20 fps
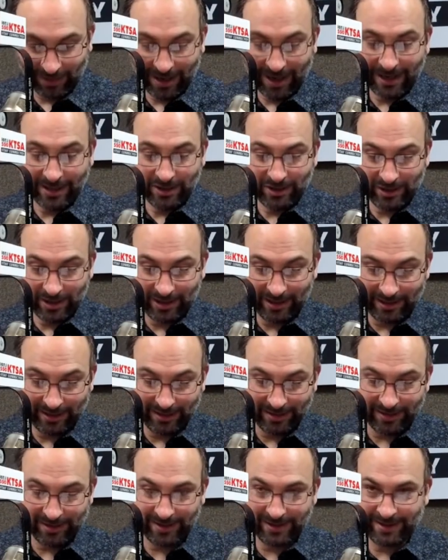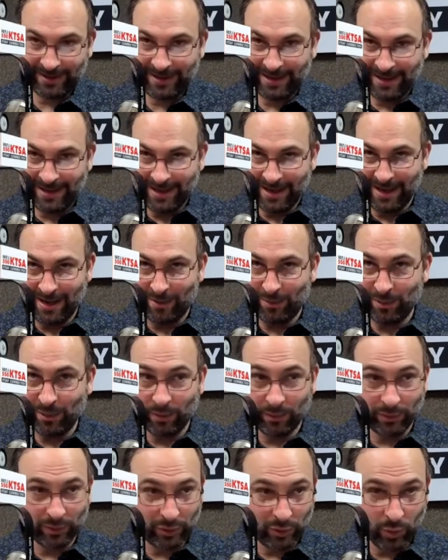hygienist with
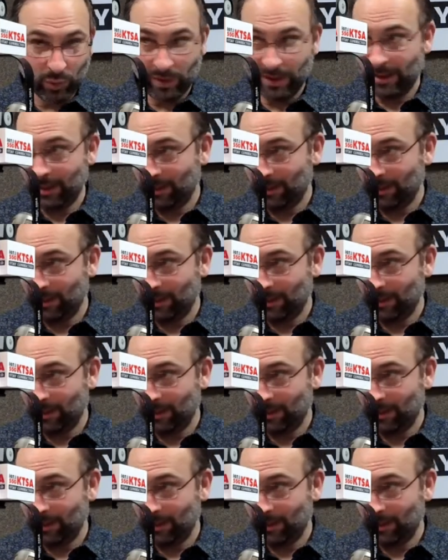over 20